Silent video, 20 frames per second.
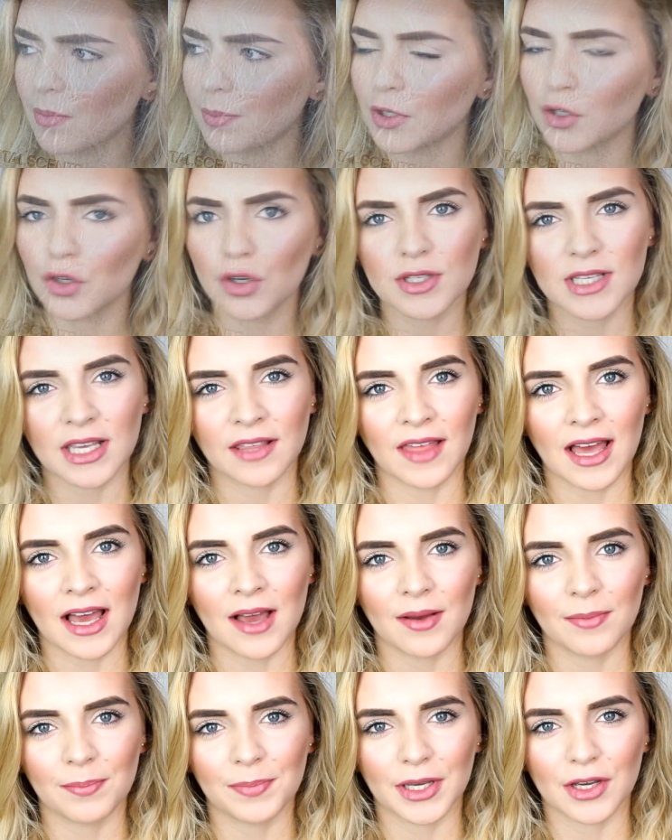be using
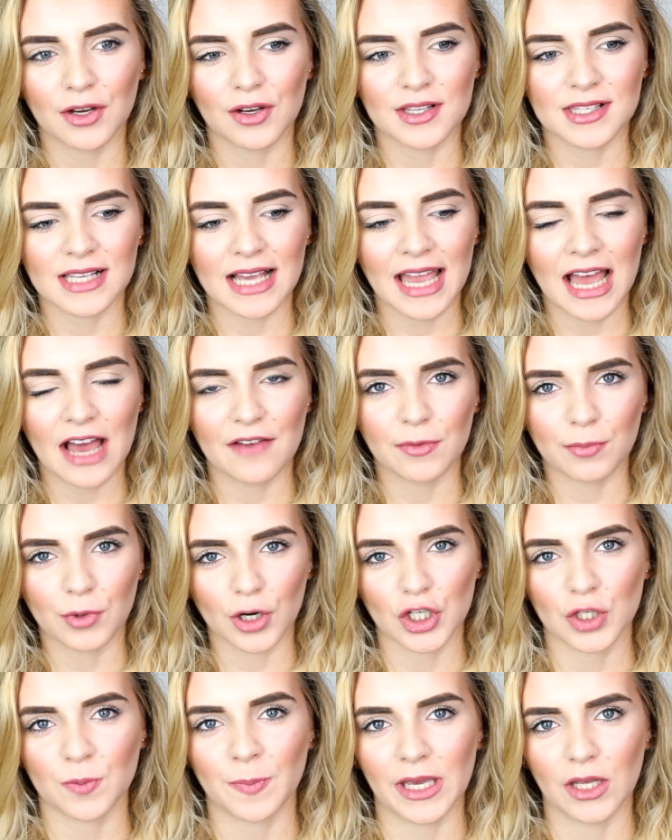that because I have a
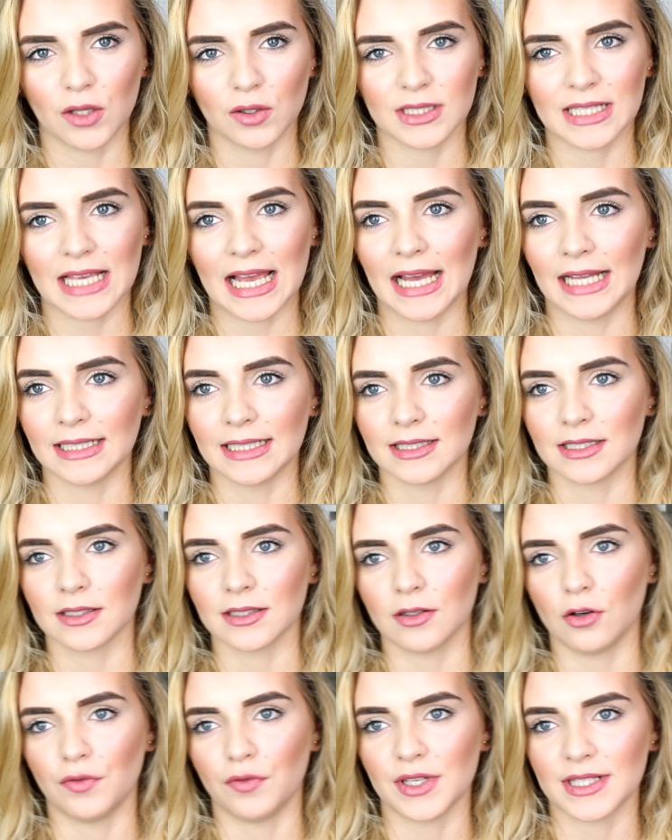brush belt and
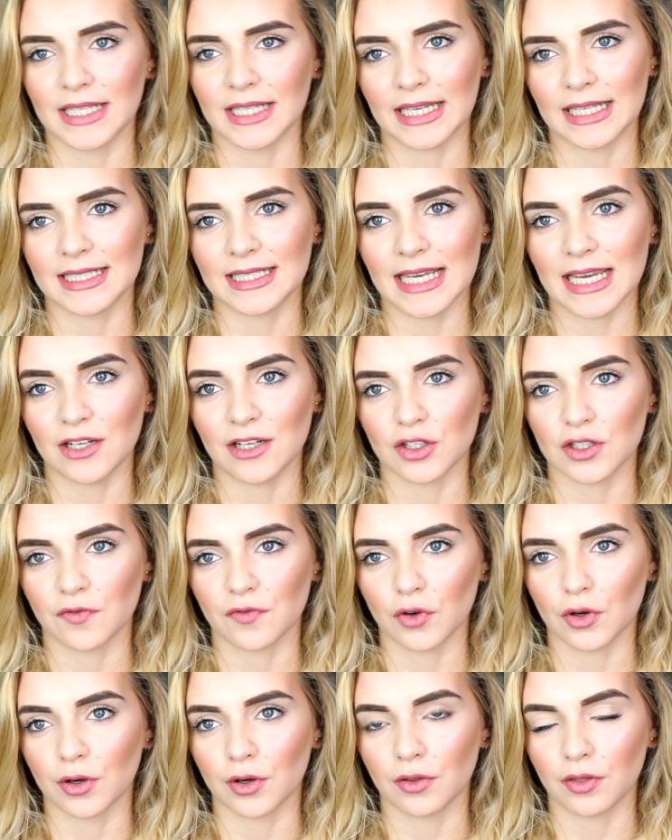obviously containers
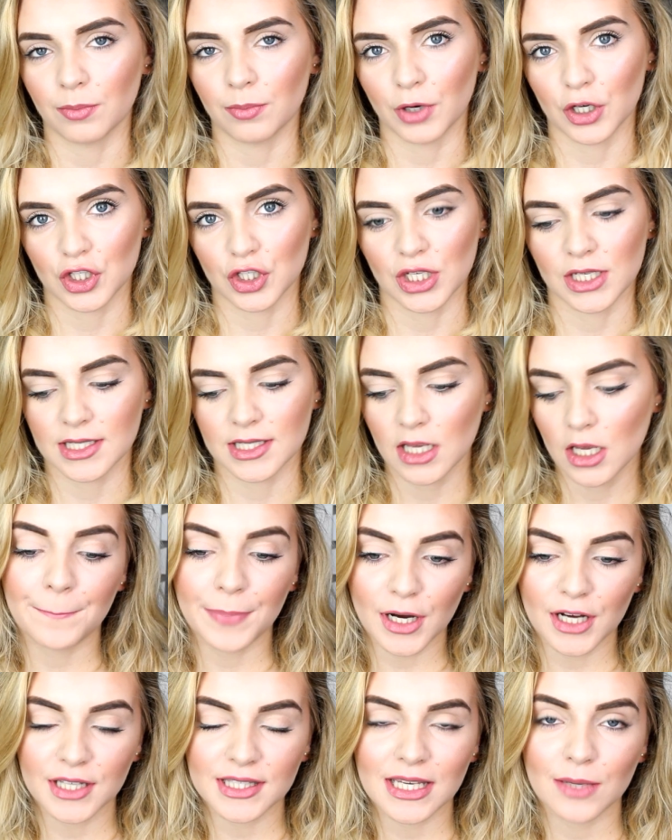for the brushes,
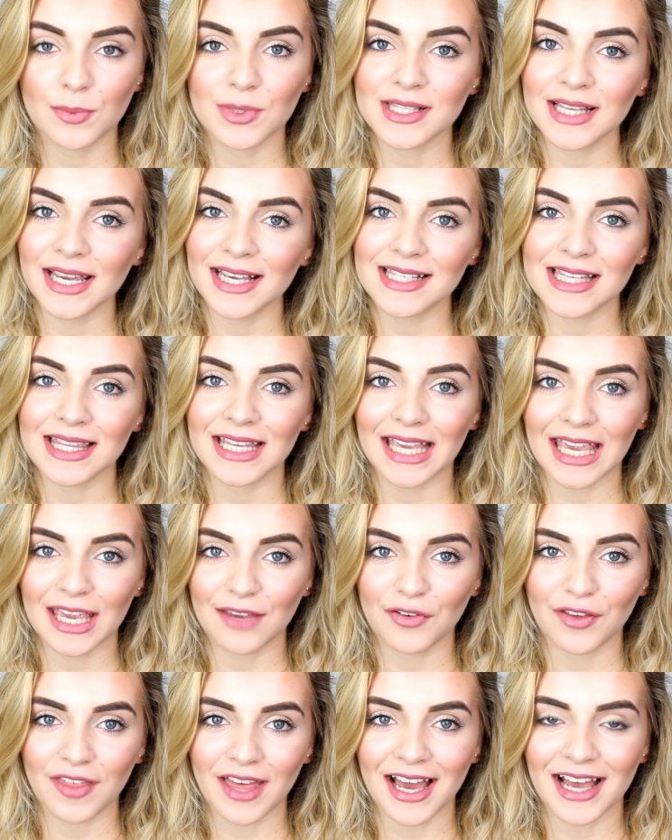but it was nice that they
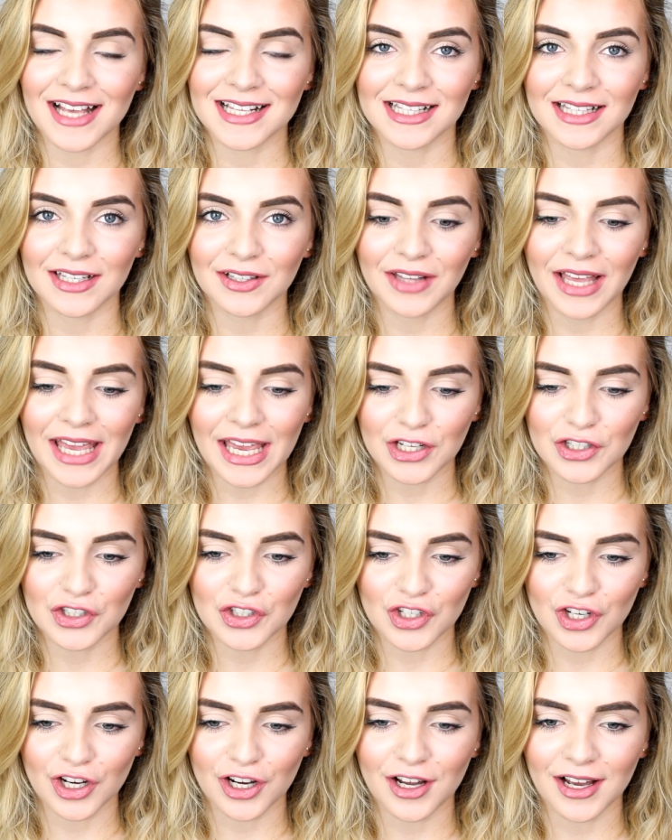gave you that as a little
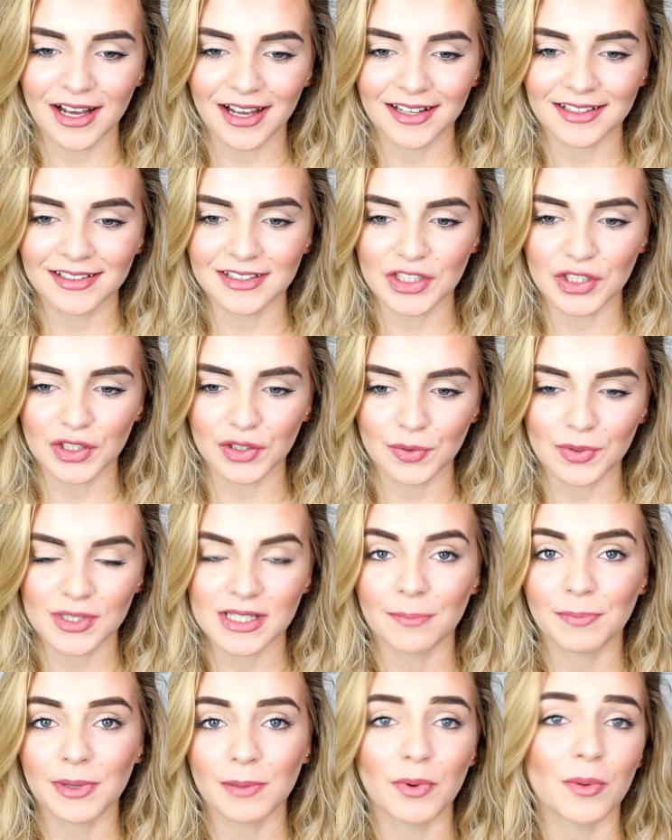extra, and you know,
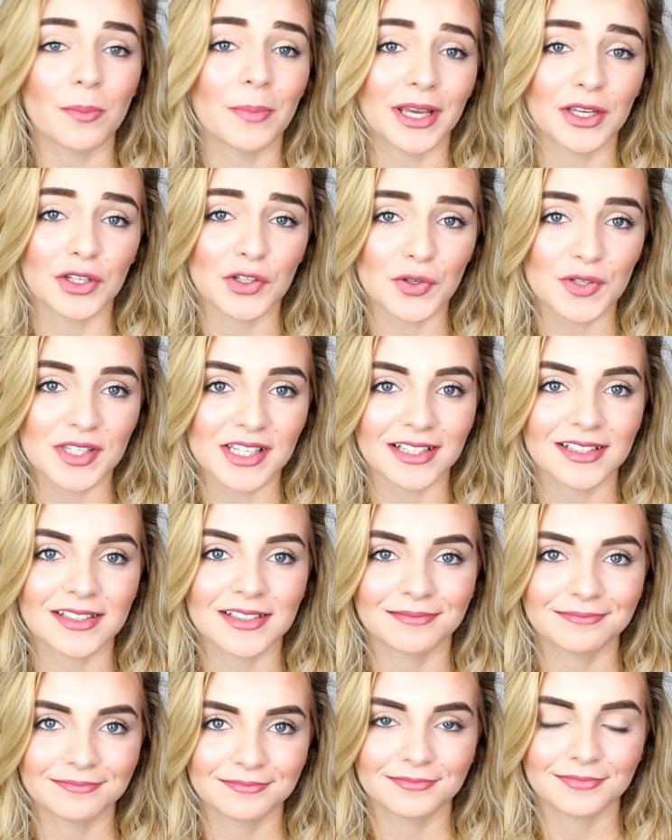some people might use
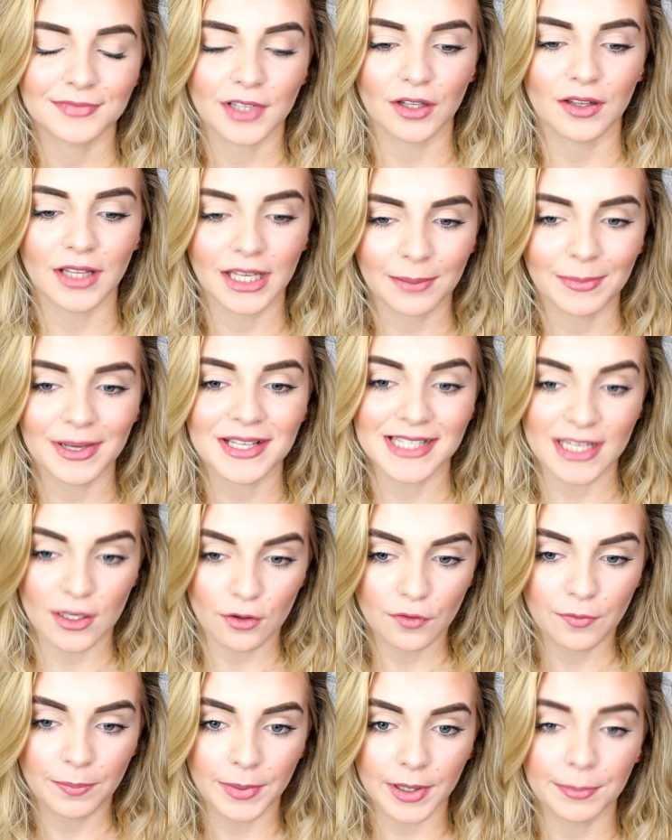it. Unlike
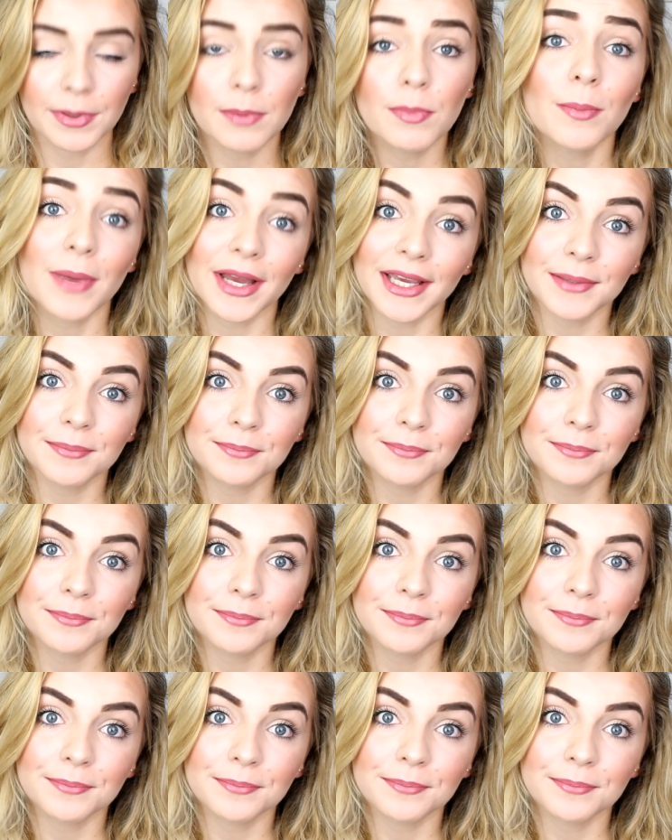myself, but people might.